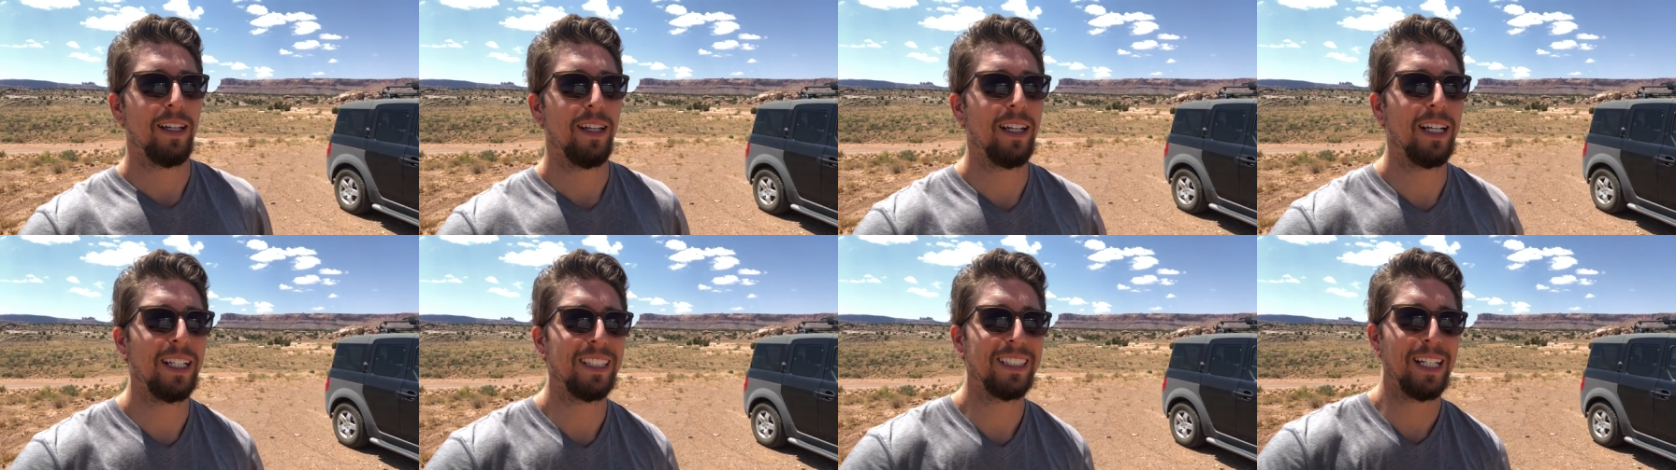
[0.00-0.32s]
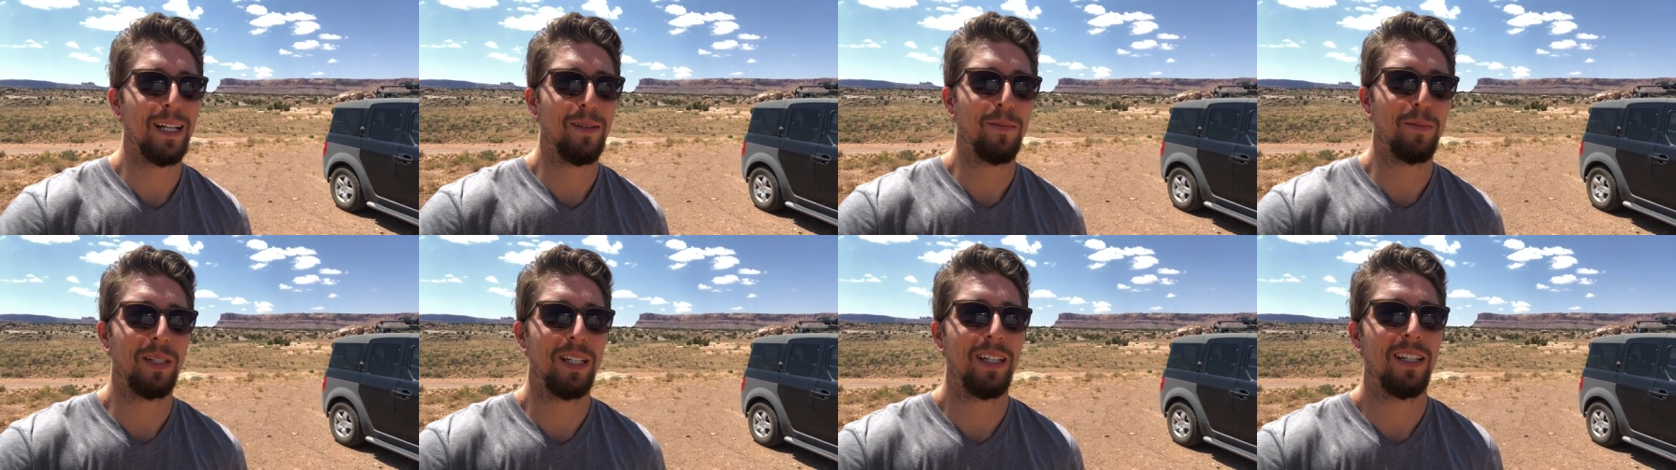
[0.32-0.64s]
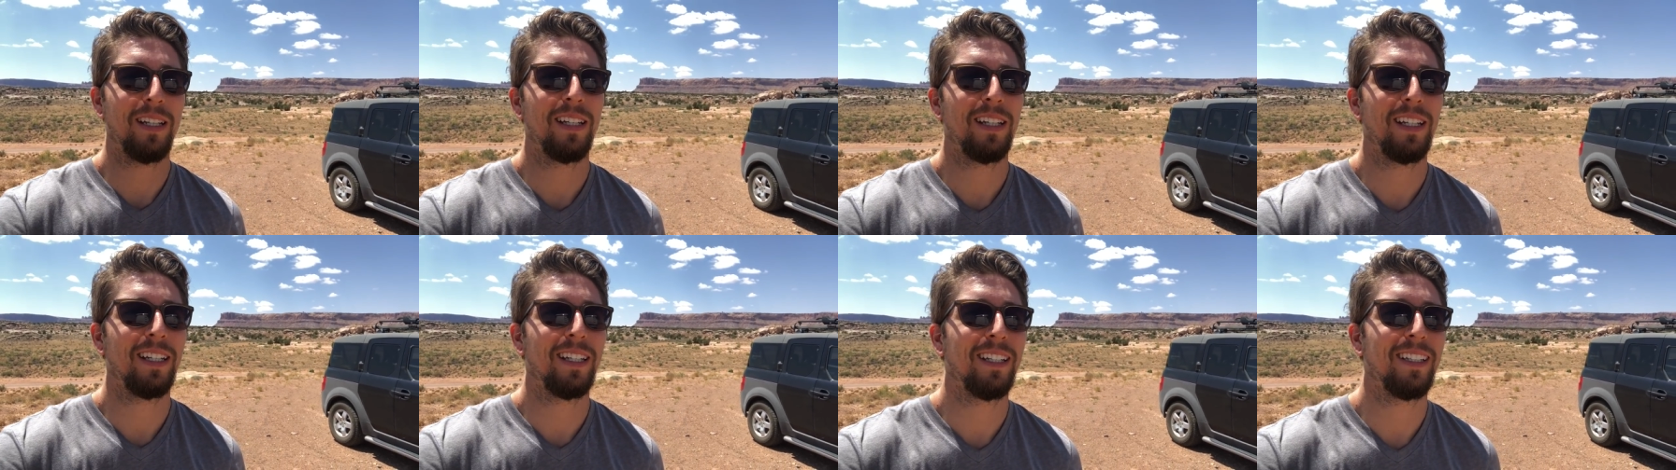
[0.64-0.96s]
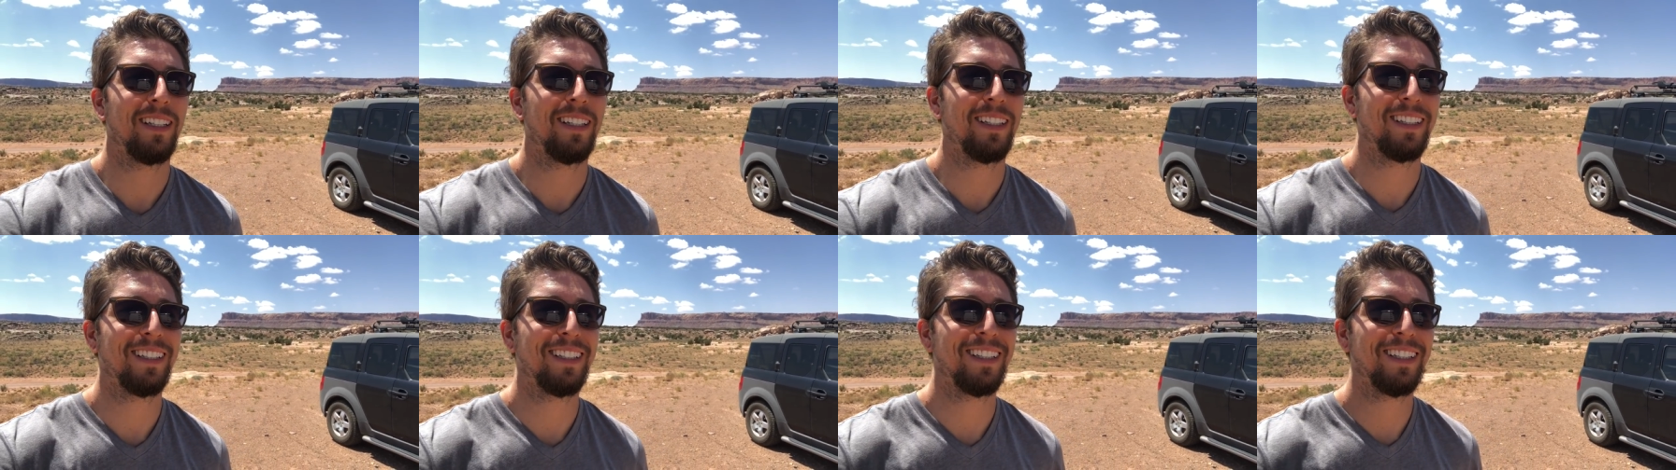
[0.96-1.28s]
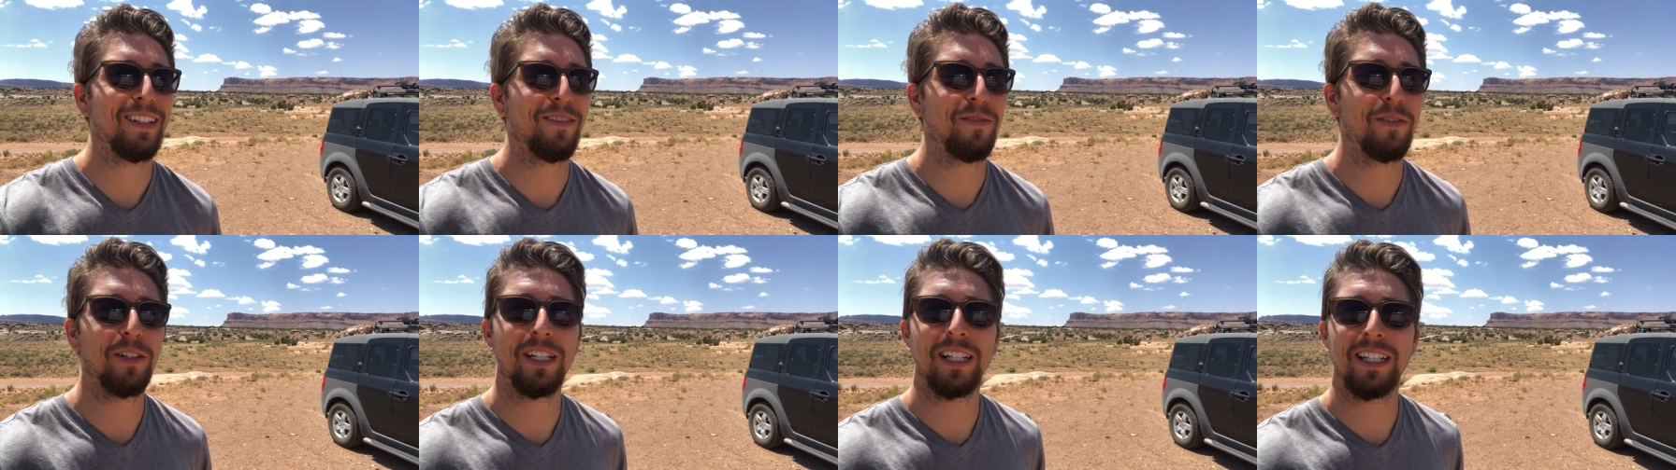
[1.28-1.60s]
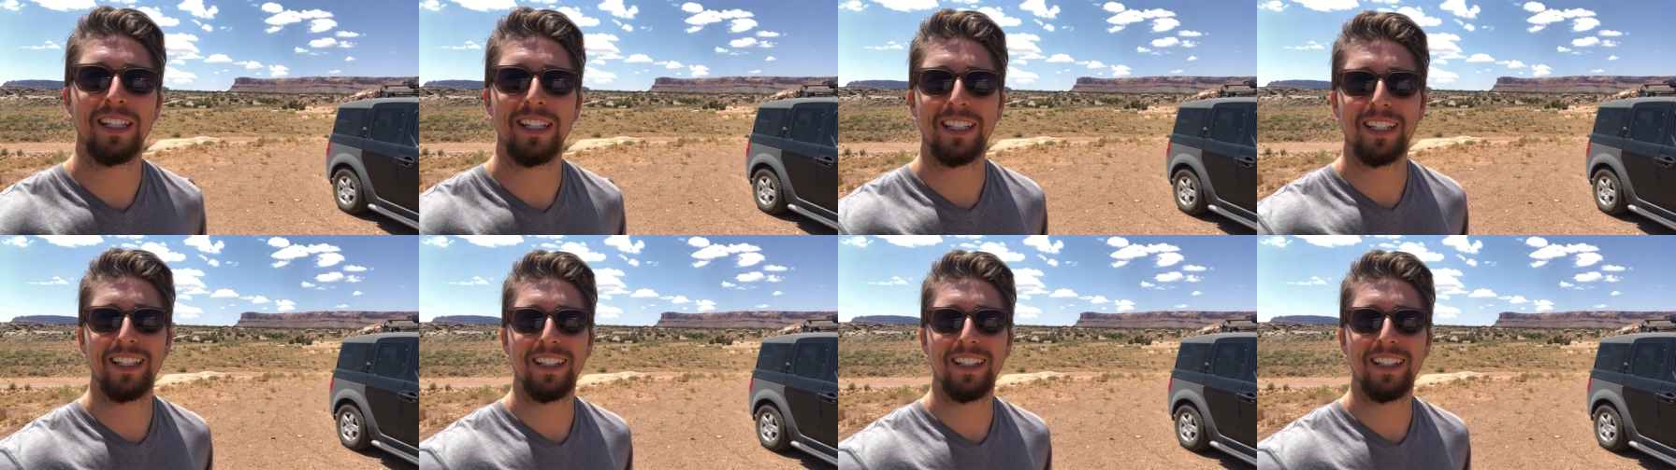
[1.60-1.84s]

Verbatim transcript: Except the funny thing